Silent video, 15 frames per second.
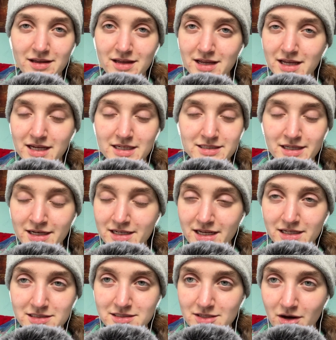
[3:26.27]
in 10
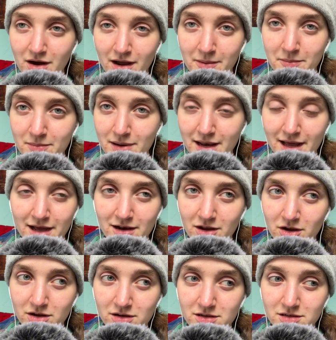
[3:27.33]
years' time, let
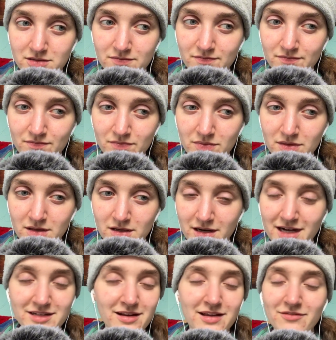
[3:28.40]
alone, I
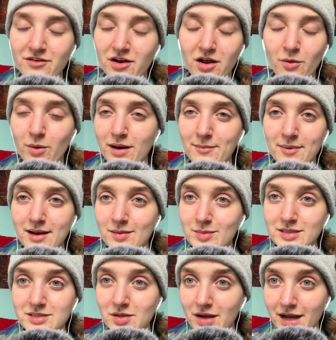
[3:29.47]
don't even know what I'm going to be
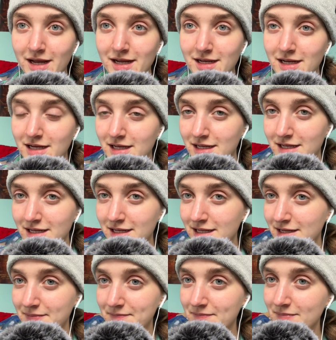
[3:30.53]
doing
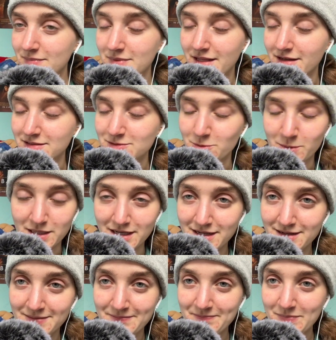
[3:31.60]
next
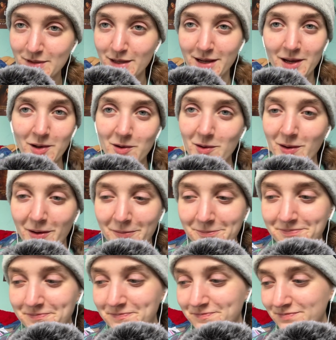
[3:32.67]
week. I don't know.
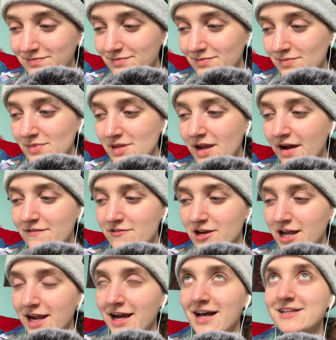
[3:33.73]
I feel
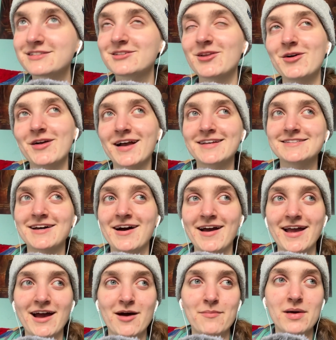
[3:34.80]
like as long as I
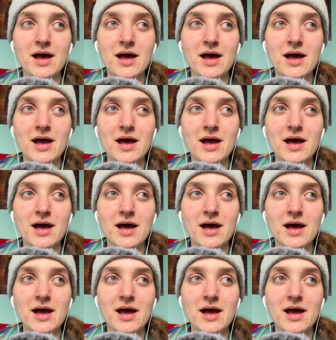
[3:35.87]
am